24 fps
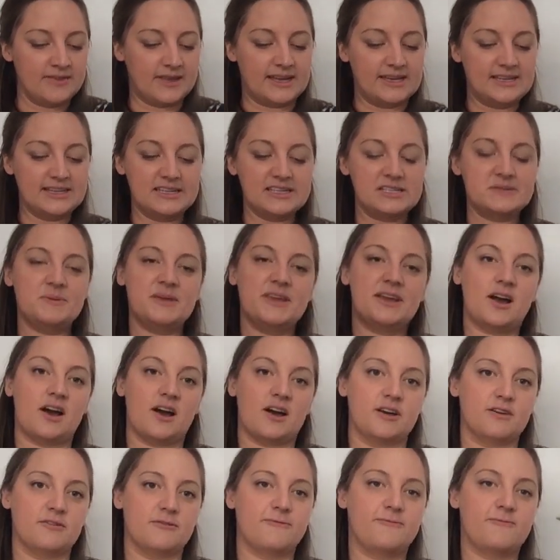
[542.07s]
They need to be
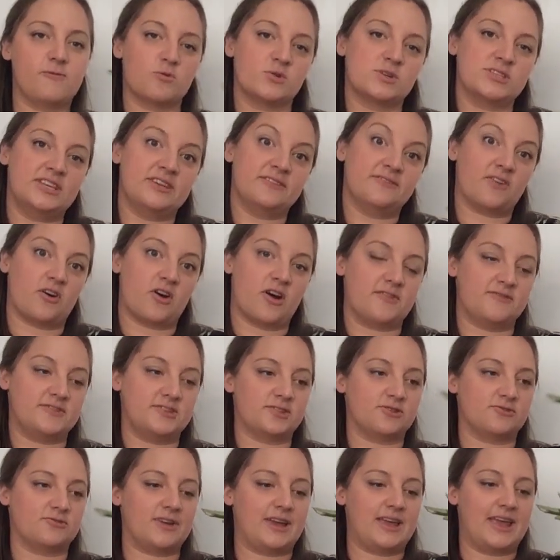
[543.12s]
cut at a
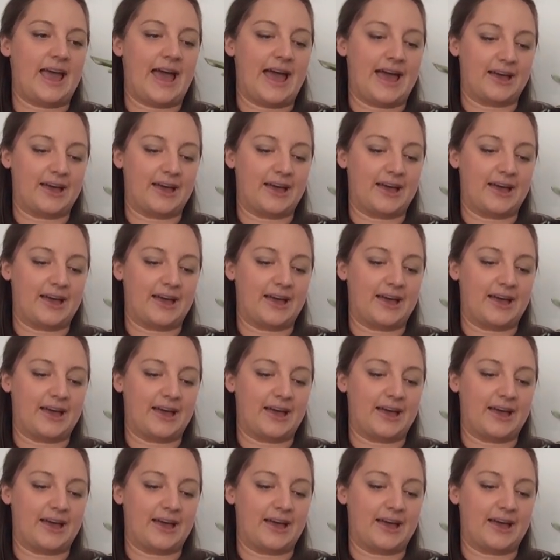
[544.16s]
45-degree